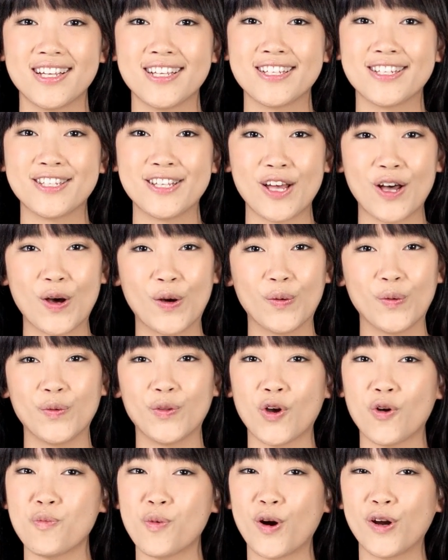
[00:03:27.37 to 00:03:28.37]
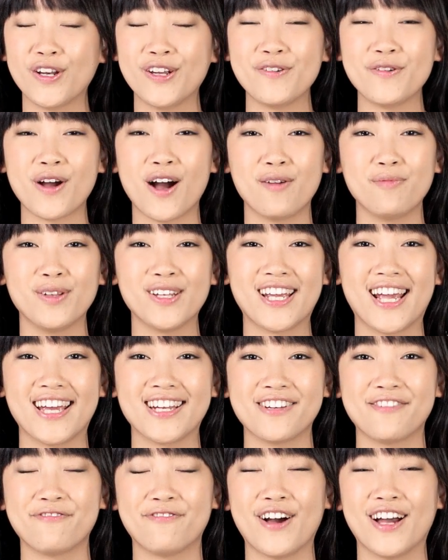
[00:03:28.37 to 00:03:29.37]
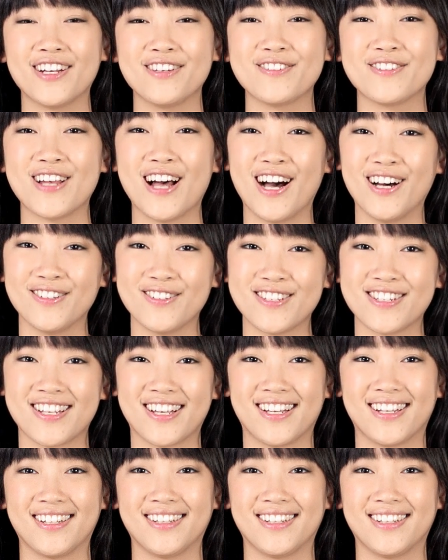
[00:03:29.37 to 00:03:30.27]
So, no more new complicated final sounds.